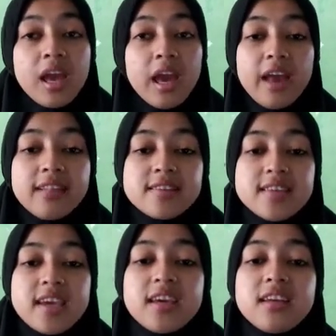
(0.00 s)
And the
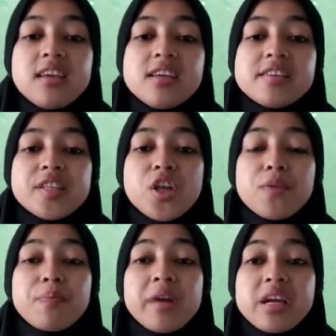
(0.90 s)
second is
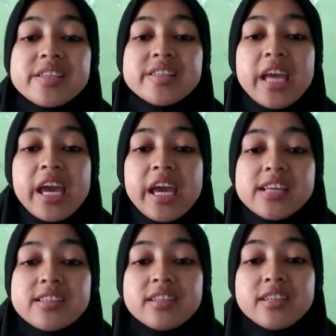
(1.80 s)
noun phrase
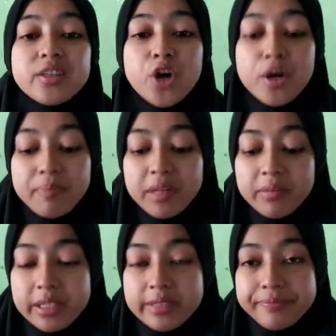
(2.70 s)
as a
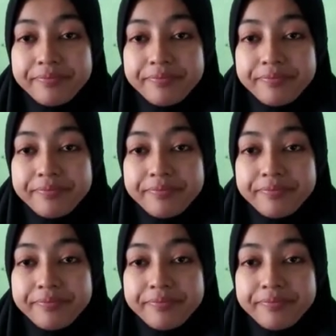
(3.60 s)
complement.